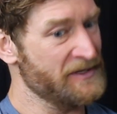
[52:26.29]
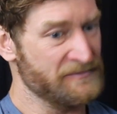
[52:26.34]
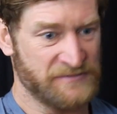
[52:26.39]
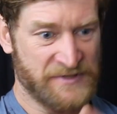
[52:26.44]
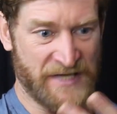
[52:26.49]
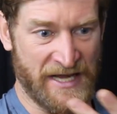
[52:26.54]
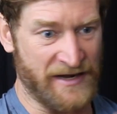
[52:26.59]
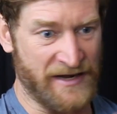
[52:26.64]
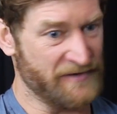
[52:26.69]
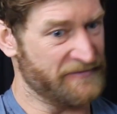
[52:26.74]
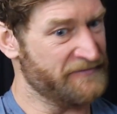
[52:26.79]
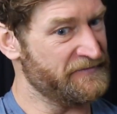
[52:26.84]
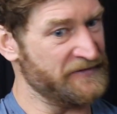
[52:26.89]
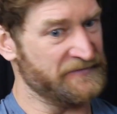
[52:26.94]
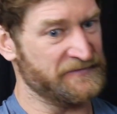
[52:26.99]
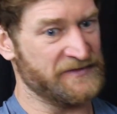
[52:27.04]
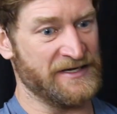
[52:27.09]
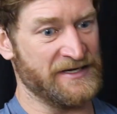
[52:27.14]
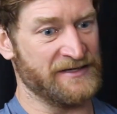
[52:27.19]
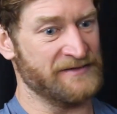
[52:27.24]
take a
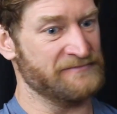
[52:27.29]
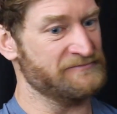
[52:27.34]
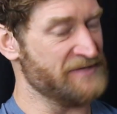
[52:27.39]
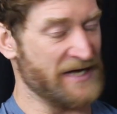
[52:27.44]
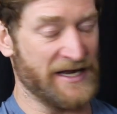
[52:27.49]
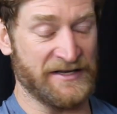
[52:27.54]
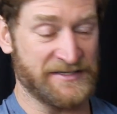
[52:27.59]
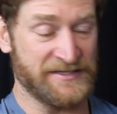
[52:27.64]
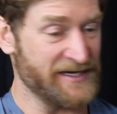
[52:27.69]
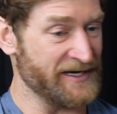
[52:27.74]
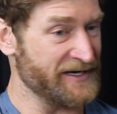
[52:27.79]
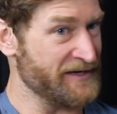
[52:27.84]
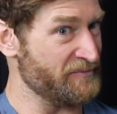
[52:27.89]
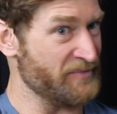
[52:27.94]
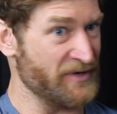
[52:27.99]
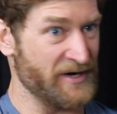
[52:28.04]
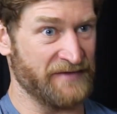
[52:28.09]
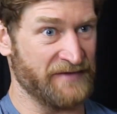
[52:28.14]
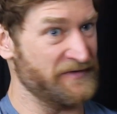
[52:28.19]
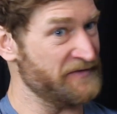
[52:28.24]
15 10 second
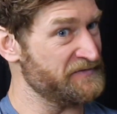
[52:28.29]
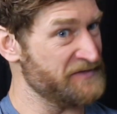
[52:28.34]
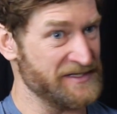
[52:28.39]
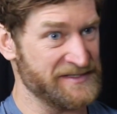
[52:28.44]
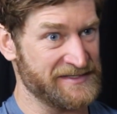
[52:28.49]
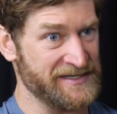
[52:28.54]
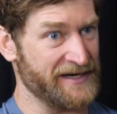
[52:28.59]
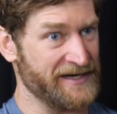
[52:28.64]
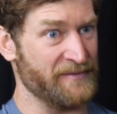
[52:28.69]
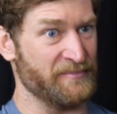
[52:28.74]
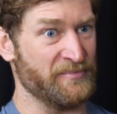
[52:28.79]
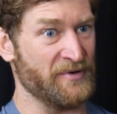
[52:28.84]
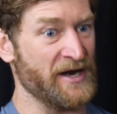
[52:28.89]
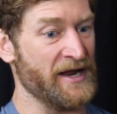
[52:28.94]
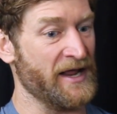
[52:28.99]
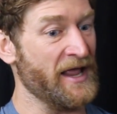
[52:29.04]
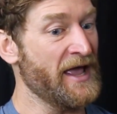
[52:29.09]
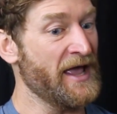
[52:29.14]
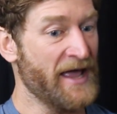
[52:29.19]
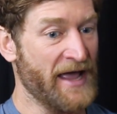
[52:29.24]
break 15 second
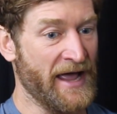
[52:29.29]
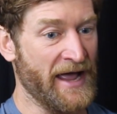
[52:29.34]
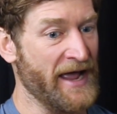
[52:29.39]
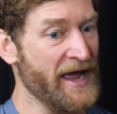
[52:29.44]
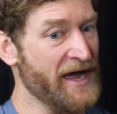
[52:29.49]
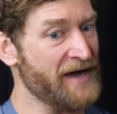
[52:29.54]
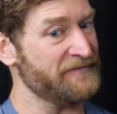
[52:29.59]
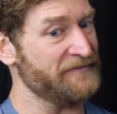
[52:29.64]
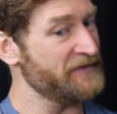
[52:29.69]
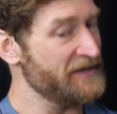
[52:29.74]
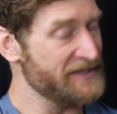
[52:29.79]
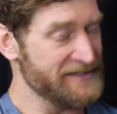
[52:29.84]
break half